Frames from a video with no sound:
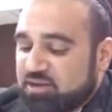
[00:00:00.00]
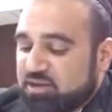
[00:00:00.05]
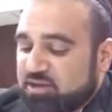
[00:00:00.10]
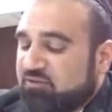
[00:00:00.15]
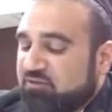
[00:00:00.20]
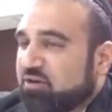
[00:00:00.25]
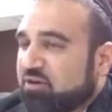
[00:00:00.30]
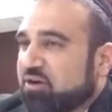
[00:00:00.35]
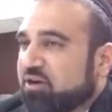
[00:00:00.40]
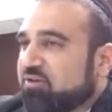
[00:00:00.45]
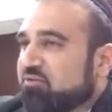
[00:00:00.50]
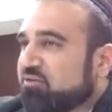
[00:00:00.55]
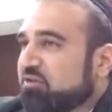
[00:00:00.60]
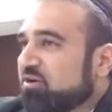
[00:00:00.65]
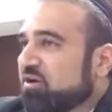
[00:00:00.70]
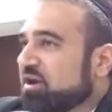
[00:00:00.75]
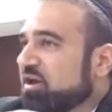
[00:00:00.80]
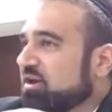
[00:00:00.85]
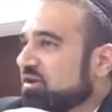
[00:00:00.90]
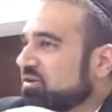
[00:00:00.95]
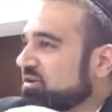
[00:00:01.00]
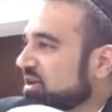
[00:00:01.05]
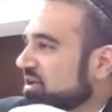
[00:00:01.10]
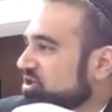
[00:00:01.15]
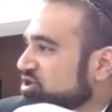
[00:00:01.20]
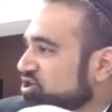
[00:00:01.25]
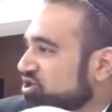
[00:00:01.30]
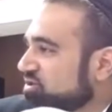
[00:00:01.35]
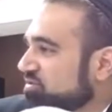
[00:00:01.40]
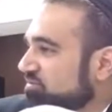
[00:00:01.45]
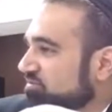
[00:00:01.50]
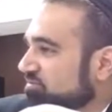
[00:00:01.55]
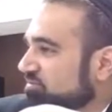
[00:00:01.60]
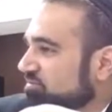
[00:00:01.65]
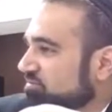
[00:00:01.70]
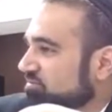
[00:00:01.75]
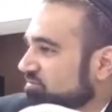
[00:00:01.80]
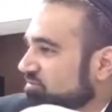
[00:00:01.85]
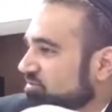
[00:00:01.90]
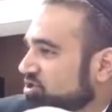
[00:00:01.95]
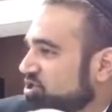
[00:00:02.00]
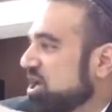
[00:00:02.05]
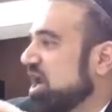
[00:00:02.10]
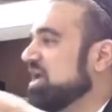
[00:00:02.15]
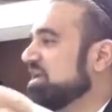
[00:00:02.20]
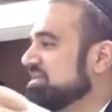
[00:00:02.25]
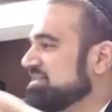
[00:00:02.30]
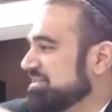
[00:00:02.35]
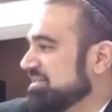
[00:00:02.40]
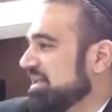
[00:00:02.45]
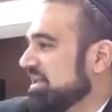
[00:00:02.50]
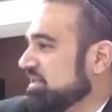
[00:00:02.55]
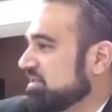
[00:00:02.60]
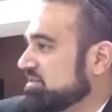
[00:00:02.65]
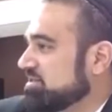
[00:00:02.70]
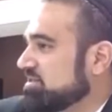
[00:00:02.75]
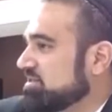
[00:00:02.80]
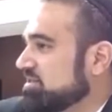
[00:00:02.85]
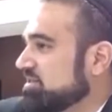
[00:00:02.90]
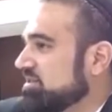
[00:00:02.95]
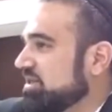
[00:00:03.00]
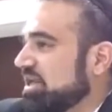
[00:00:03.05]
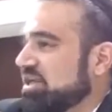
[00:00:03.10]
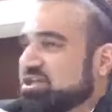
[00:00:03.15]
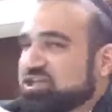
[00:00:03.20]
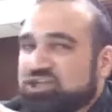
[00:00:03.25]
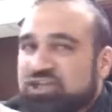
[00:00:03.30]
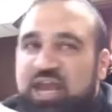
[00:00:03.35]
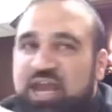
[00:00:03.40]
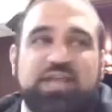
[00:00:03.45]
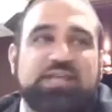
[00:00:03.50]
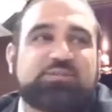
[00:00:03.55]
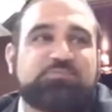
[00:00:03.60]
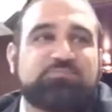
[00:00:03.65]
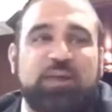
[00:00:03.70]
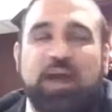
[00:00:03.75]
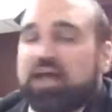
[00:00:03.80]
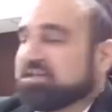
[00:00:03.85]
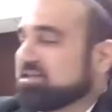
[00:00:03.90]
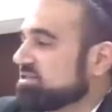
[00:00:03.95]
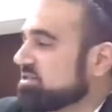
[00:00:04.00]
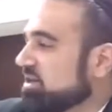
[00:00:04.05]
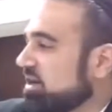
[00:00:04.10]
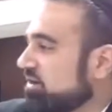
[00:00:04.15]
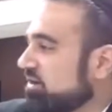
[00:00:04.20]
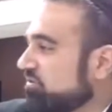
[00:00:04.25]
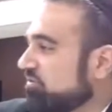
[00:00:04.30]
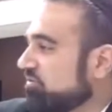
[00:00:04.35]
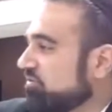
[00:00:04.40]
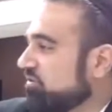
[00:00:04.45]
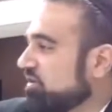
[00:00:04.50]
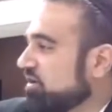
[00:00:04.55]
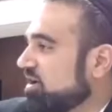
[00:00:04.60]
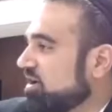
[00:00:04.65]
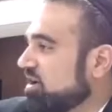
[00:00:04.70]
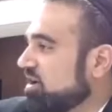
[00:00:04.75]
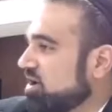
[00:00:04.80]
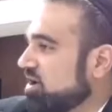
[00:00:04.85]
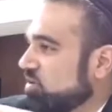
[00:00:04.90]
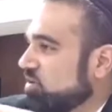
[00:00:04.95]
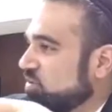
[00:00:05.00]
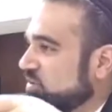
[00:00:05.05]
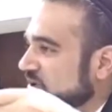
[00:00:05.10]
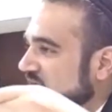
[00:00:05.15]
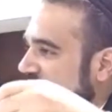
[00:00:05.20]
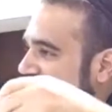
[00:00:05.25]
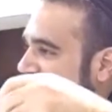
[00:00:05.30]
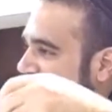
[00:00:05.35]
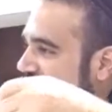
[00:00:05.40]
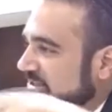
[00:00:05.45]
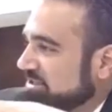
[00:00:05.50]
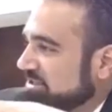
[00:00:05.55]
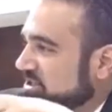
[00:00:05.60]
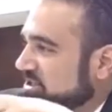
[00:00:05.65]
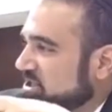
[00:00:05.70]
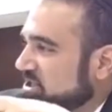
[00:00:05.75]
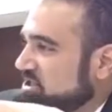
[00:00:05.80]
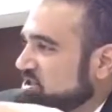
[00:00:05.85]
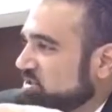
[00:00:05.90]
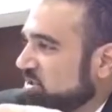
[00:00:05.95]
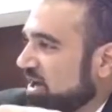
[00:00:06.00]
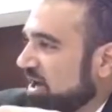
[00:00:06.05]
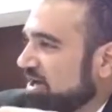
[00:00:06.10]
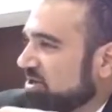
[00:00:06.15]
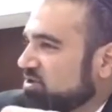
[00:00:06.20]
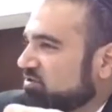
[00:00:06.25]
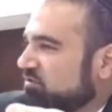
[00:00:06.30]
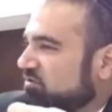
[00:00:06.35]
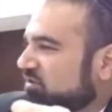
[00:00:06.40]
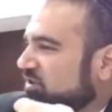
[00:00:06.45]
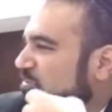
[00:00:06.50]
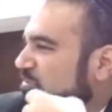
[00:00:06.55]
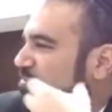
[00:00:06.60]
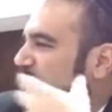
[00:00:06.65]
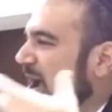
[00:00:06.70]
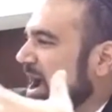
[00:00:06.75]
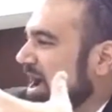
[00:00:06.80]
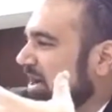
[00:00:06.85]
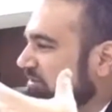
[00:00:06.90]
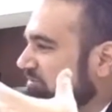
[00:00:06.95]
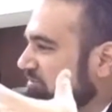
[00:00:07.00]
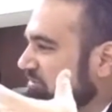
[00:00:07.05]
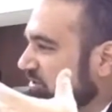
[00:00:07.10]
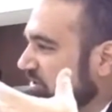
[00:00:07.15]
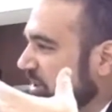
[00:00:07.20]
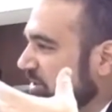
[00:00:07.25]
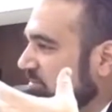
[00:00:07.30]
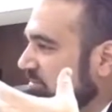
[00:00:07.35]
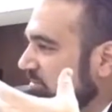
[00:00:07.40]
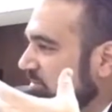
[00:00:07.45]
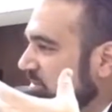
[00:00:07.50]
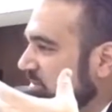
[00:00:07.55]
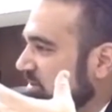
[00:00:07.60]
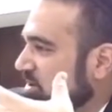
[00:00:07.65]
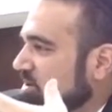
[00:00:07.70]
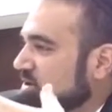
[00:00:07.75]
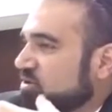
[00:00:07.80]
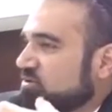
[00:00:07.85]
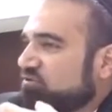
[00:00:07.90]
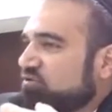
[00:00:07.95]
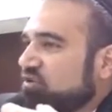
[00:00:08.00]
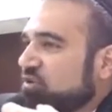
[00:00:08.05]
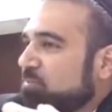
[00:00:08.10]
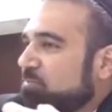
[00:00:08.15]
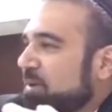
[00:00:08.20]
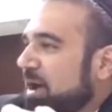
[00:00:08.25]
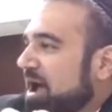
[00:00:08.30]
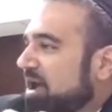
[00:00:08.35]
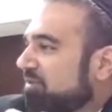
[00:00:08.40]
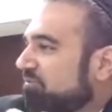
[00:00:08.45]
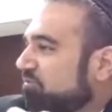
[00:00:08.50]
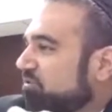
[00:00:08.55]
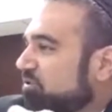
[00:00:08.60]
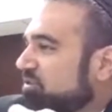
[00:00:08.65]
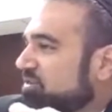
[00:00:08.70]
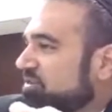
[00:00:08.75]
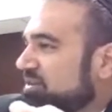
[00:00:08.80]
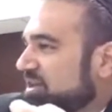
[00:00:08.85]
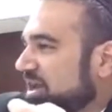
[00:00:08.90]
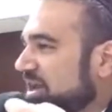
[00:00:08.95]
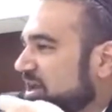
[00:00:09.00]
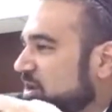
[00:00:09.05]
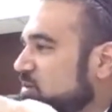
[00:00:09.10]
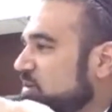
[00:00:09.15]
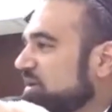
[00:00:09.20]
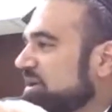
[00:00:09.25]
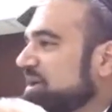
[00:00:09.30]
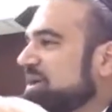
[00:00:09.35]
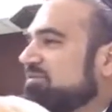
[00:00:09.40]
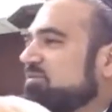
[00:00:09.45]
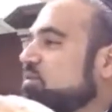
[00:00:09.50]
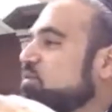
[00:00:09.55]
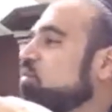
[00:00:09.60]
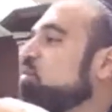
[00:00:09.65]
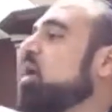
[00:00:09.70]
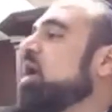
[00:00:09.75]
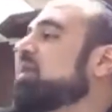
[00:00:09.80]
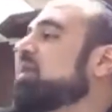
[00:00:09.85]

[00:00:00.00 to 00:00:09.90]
They're they chase sins. They chase bad stuff. When you're connected to the Torah, you feel bad for them. You feel bad for anyone that even